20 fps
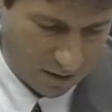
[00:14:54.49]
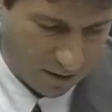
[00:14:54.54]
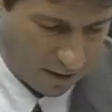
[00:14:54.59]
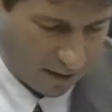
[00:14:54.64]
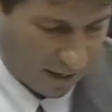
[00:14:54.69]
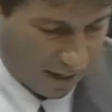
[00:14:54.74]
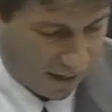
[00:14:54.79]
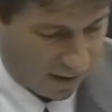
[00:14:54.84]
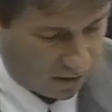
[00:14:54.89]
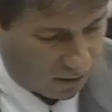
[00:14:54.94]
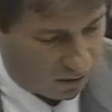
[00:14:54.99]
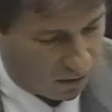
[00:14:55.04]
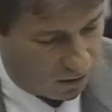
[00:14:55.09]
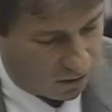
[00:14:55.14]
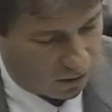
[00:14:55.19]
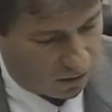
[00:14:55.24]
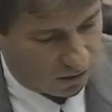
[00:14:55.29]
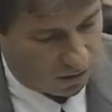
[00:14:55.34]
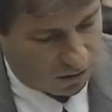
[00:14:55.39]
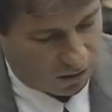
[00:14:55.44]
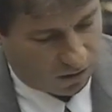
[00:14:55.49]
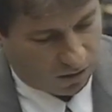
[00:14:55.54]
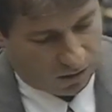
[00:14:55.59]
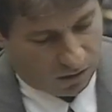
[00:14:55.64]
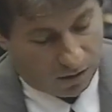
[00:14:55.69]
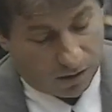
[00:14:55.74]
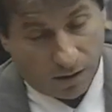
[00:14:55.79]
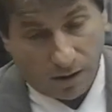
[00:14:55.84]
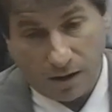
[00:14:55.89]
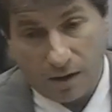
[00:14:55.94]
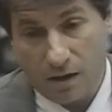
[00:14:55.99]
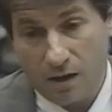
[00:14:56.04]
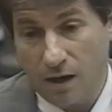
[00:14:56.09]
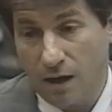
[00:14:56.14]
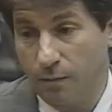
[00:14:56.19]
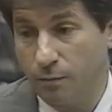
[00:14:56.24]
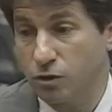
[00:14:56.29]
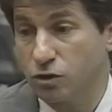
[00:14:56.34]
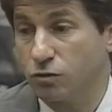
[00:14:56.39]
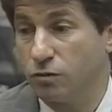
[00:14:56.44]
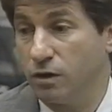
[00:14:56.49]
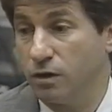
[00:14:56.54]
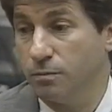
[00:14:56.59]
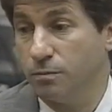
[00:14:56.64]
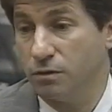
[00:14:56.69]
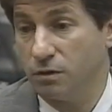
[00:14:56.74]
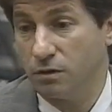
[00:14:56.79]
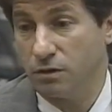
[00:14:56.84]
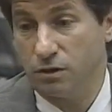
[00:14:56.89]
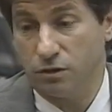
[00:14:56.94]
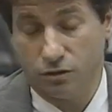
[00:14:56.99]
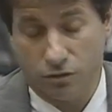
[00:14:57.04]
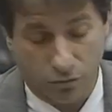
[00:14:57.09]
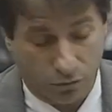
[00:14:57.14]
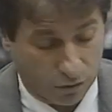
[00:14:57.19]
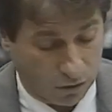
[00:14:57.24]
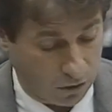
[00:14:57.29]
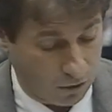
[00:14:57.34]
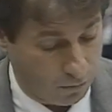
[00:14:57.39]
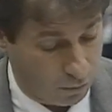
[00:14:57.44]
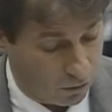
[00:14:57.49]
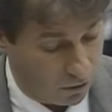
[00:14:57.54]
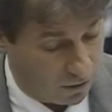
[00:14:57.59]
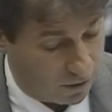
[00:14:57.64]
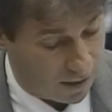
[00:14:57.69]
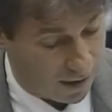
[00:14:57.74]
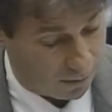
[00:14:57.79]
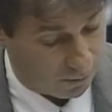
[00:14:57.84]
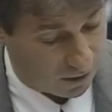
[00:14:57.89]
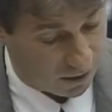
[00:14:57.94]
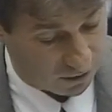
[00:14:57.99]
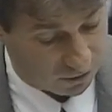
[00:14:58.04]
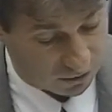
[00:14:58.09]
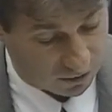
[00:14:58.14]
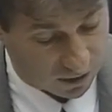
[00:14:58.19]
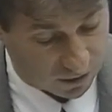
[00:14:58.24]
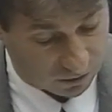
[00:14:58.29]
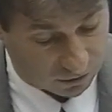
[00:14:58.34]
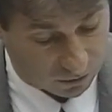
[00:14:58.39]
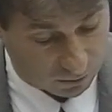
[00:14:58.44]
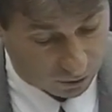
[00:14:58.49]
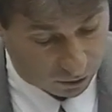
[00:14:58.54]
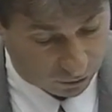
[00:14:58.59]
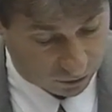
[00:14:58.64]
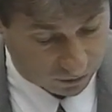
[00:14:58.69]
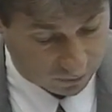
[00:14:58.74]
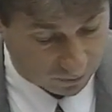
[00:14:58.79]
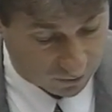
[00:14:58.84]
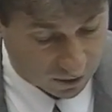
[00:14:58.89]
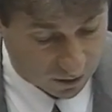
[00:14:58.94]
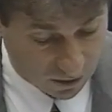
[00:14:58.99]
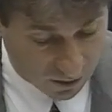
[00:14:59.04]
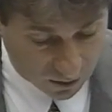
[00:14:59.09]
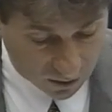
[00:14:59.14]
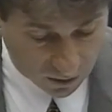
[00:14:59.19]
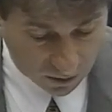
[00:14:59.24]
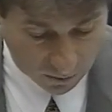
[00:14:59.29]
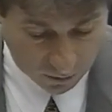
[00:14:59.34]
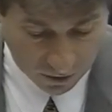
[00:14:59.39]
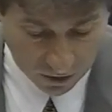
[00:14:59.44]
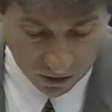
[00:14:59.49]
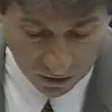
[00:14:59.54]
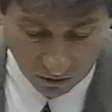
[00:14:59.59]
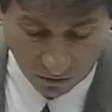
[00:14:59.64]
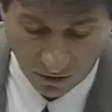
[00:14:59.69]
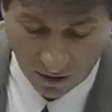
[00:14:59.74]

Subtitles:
And how much credibility do you really put in that man's testimony? But here's